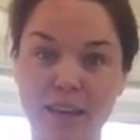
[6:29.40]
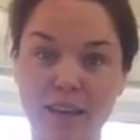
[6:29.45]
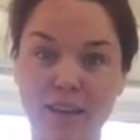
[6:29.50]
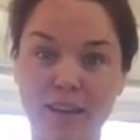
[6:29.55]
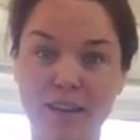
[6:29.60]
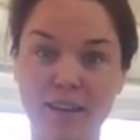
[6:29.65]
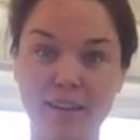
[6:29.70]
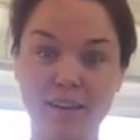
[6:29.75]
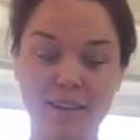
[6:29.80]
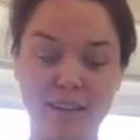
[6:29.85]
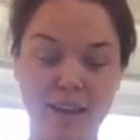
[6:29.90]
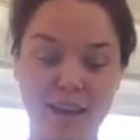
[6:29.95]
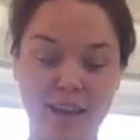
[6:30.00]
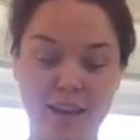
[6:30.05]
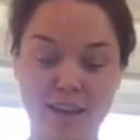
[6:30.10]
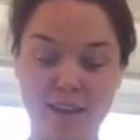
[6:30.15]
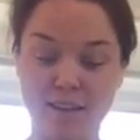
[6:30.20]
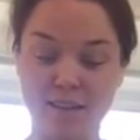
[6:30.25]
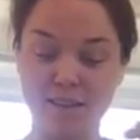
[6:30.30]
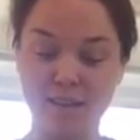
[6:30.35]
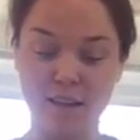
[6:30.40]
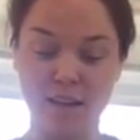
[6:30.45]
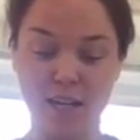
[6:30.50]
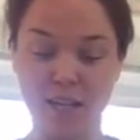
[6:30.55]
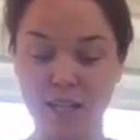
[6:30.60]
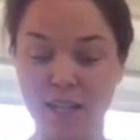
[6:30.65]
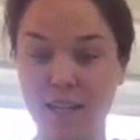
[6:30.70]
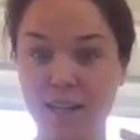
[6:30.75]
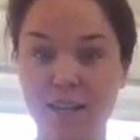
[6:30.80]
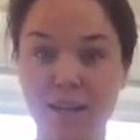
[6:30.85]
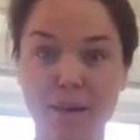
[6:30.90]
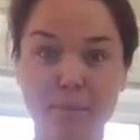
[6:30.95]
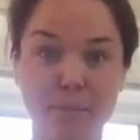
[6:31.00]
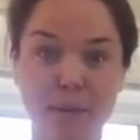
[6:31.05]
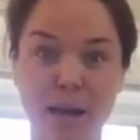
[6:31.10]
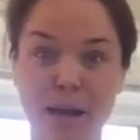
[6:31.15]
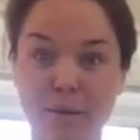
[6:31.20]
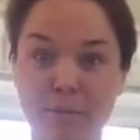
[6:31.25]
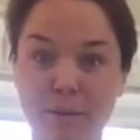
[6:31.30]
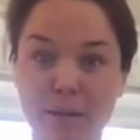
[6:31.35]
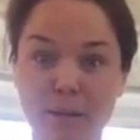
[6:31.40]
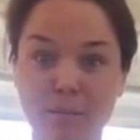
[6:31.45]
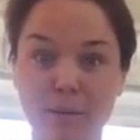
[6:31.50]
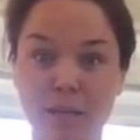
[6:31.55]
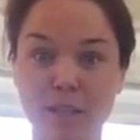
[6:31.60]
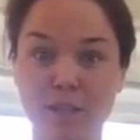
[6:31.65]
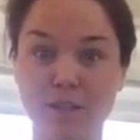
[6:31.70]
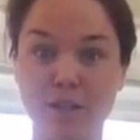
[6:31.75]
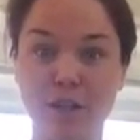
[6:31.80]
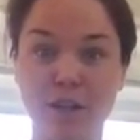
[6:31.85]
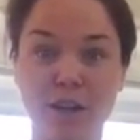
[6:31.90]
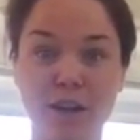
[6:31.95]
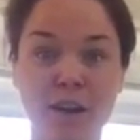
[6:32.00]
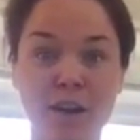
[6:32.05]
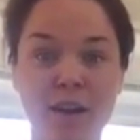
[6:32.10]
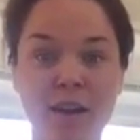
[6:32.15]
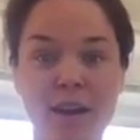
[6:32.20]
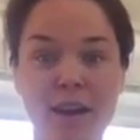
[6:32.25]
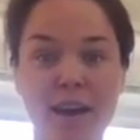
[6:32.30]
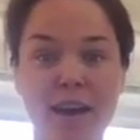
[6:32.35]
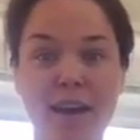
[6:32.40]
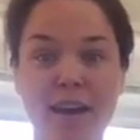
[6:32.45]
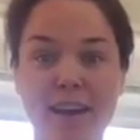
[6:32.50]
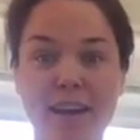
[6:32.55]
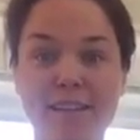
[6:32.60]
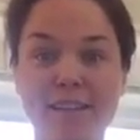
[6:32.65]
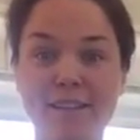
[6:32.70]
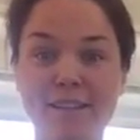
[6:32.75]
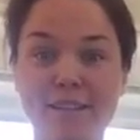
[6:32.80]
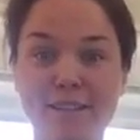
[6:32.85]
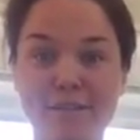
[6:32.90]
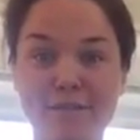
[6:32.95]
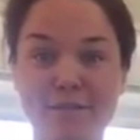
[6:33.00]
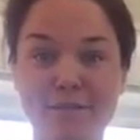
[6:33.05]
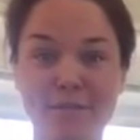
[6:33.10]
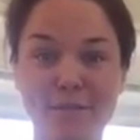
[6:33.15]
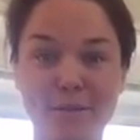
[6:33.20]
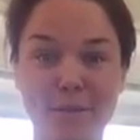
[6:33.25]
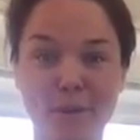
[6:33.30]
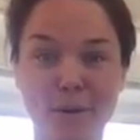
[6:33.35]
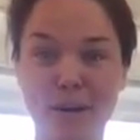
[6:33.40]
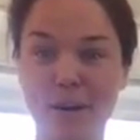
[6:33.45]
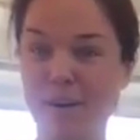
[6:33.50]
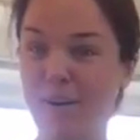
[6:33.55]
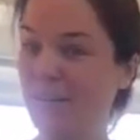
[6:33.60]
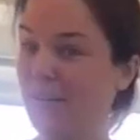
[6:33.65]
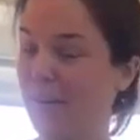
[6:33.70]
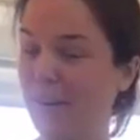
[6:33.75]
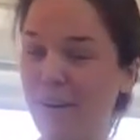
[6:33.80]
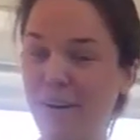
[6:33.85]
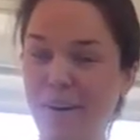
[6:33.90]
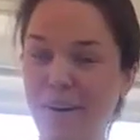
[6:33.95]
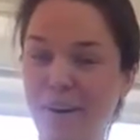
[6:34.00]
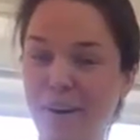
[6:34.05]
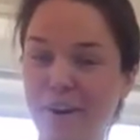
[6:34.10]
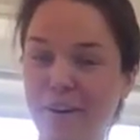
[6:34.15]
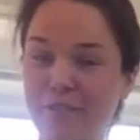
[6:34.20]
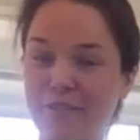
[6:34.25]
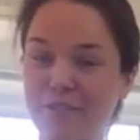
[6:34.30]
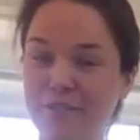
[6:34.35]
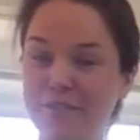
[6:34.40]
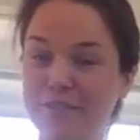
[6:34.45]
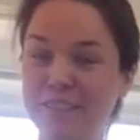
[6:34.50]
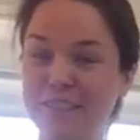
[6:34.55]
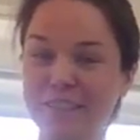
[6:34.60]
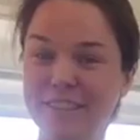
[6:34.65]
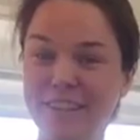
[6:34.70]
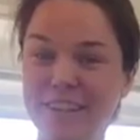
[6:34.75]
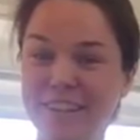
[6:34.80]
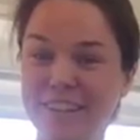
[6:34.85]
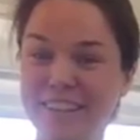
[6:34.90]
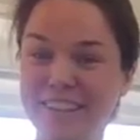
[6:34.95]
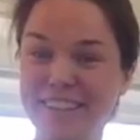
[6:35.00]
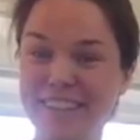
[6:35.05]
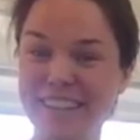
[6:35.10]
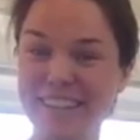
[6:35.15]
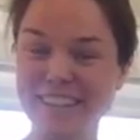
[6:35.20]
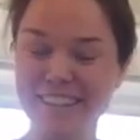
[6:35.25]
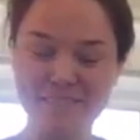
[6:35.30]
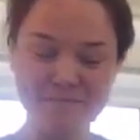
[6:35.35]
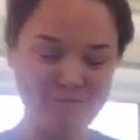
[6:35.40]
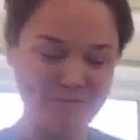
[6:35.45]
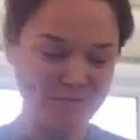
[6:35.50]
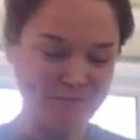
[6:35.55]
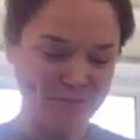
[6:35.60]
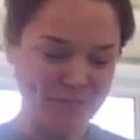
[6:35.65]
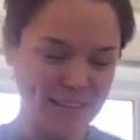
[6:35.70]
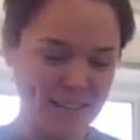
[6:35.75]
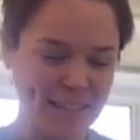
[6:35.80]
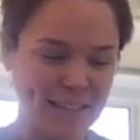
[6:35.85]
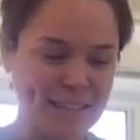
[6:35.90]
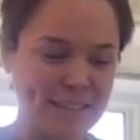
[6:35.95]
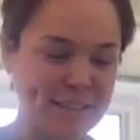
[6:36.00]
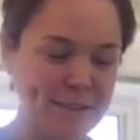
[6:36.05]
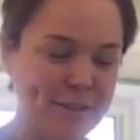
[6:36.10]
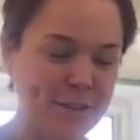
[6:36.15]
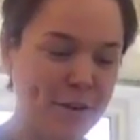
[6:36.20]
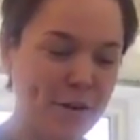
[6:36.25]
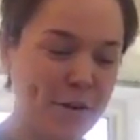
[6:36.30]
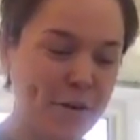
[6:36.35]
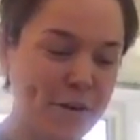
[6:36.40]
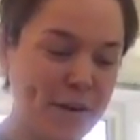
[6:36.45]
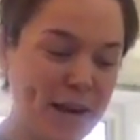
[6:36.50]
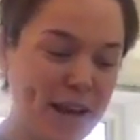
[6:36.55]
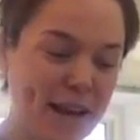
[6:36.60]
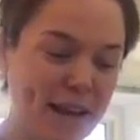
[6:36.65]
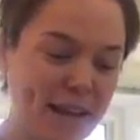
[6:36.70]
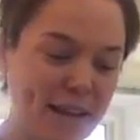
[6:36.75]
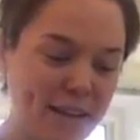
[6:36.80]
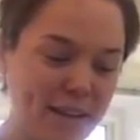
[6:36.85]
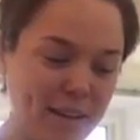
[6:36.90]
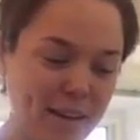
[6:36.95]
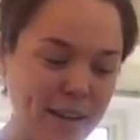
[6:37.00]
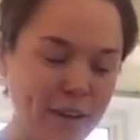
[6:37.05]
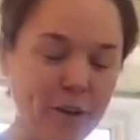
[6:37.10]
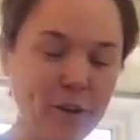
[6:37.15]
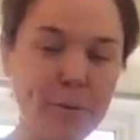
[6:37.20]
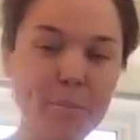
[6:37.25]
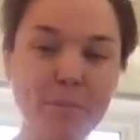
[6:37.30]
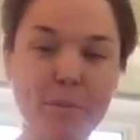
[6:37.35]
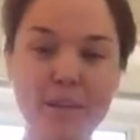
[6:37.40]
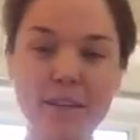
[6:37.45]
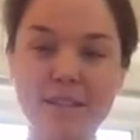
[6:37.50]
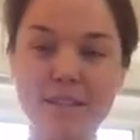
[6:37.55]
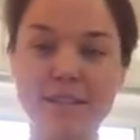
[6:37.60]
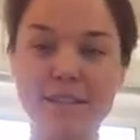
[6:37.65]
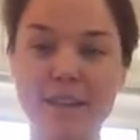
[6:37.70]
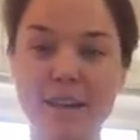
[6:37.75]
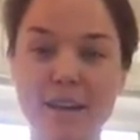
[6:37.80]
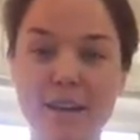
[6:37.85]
kale and onion and black bean mixture. And we're off to start our day. So I hope this